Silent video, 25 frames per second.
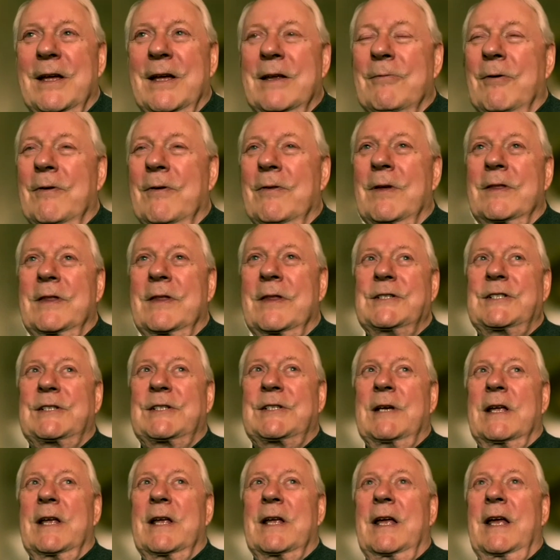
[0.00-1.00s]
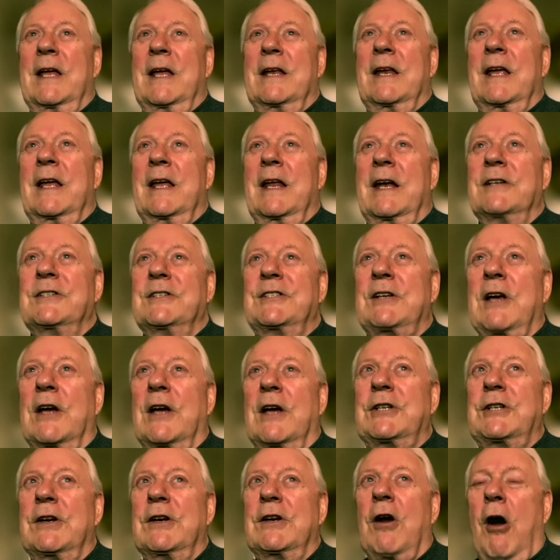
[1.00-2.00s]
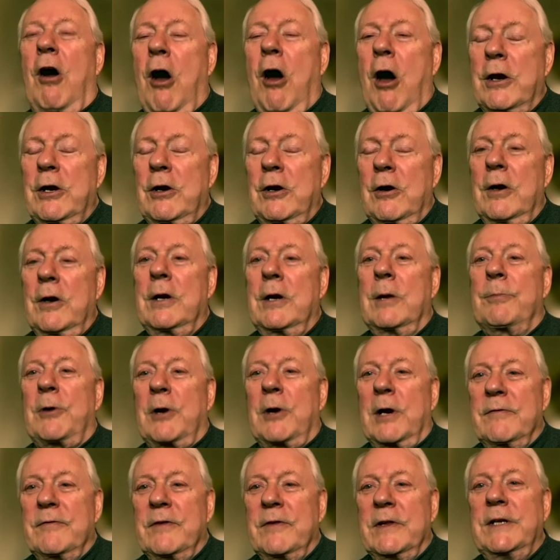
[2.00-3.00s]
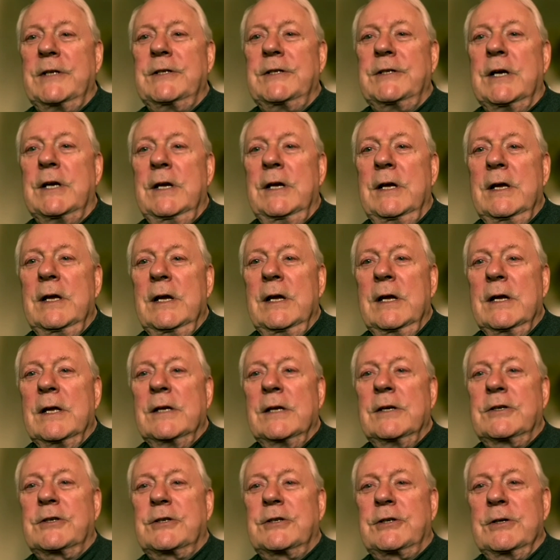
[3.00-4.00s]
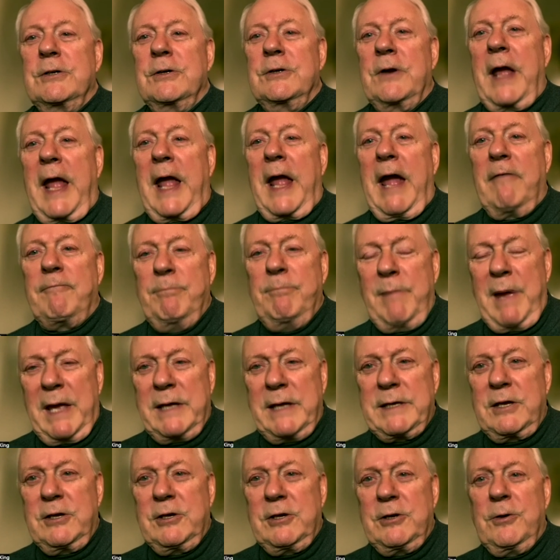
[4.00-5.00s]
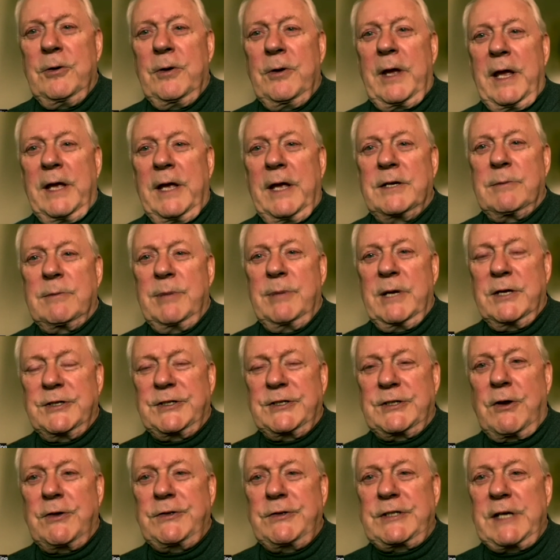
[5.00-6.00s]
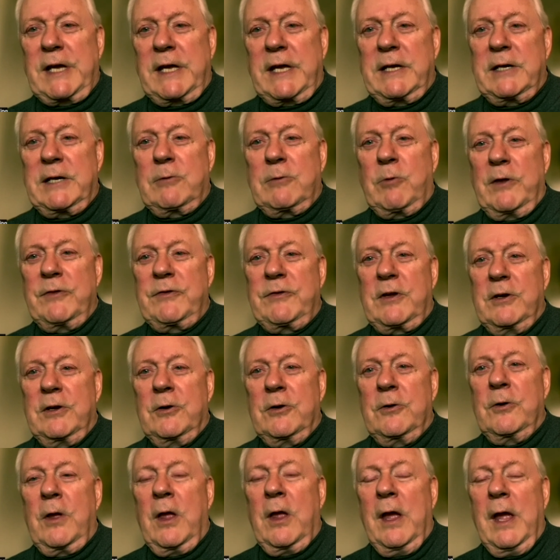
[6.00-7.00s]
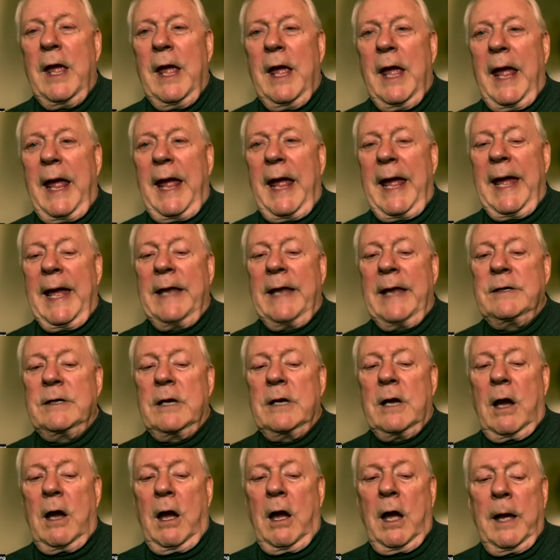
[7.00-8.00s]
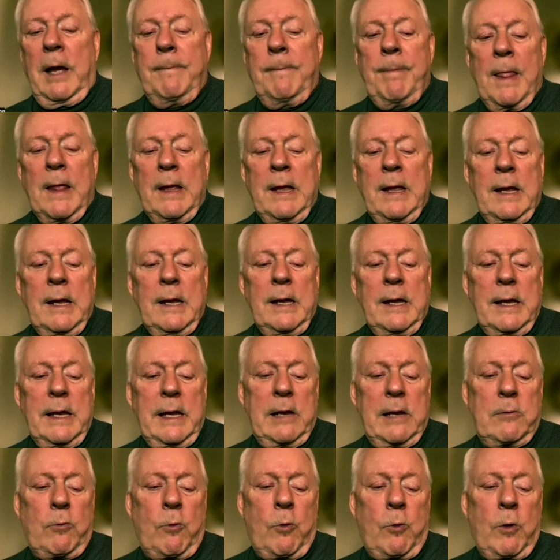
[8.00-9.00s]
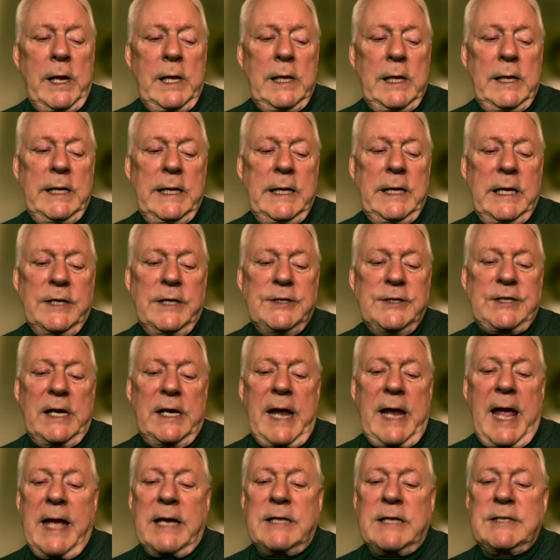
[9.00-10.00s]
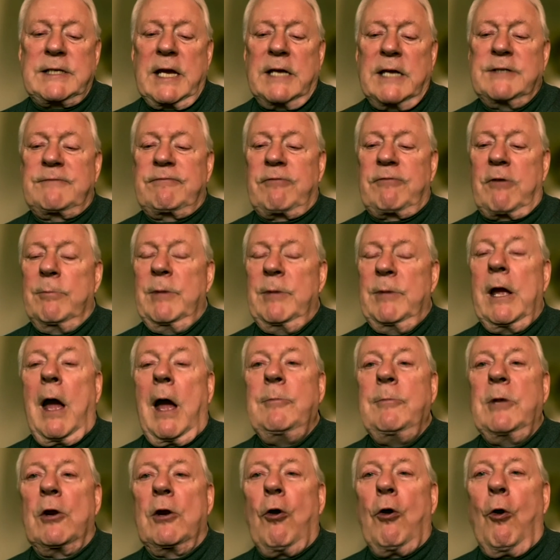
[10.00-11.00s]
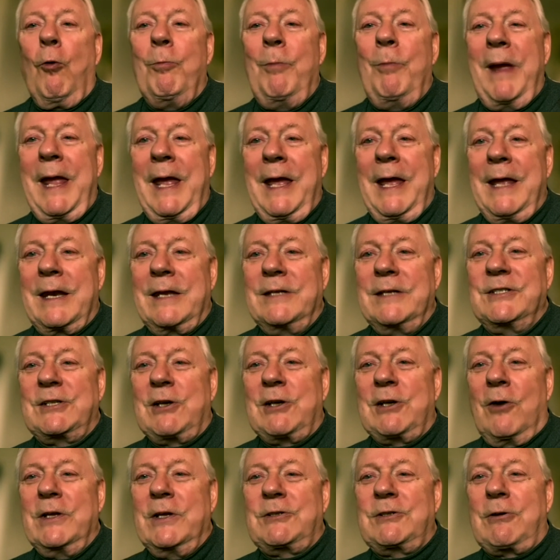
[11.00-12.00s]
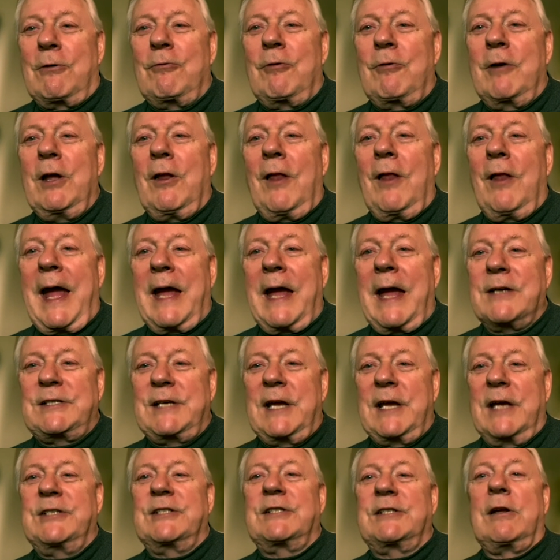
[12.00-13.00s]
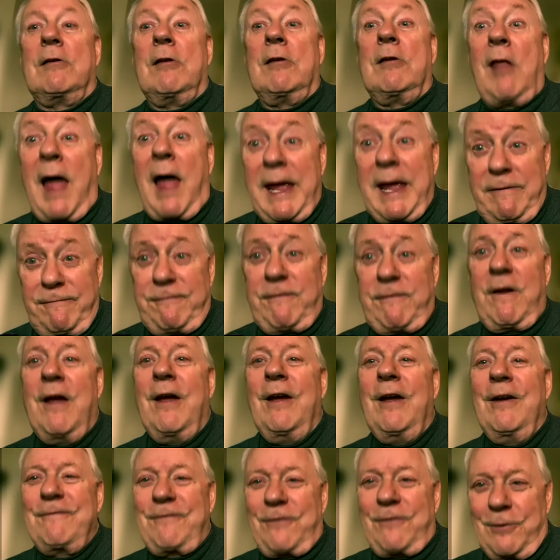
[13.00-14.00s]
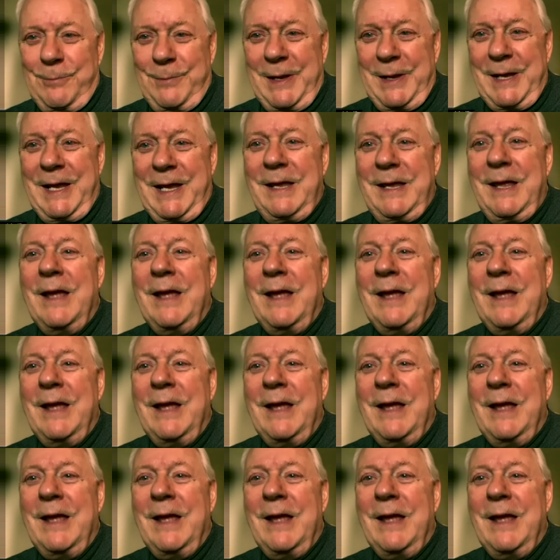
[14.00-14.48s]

you, it is such an honor and a privilege to have met you and to be associated with you. And it really is an access for me. I'm an old man, and so it's a real access to life for me